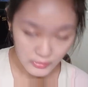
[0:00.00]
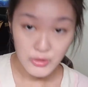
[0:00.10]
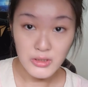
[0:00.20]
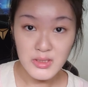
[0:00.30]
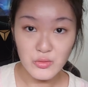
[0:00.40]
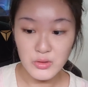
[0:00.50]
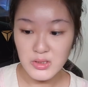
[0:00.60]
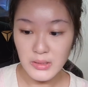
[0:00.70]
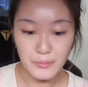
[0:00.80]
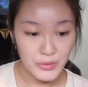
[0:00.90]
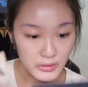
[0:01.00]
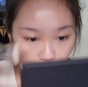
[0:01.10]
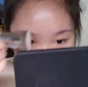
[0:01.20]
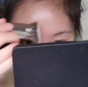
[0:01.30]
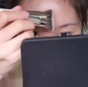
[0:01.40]
I usually would stamp it
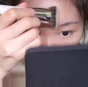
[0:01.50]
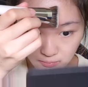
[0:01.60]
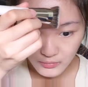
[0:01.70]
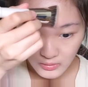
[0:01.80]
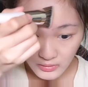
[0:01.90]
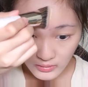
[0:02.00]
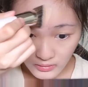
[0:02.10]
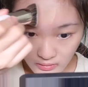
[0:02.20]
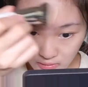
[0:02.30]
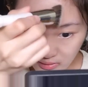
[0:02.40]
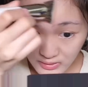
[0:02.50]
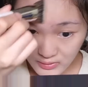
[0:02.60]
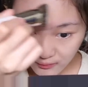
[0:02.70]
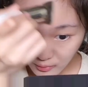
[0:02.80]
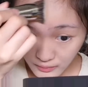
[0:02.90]
another time
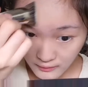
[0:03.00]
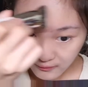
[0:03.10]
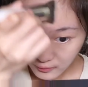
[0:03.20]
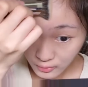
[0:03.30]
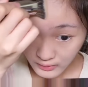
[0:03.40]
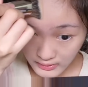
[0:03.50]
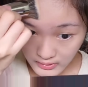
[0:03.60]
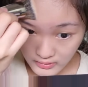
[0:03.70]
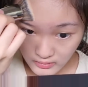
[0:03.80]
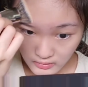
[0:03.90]
just for my forehead.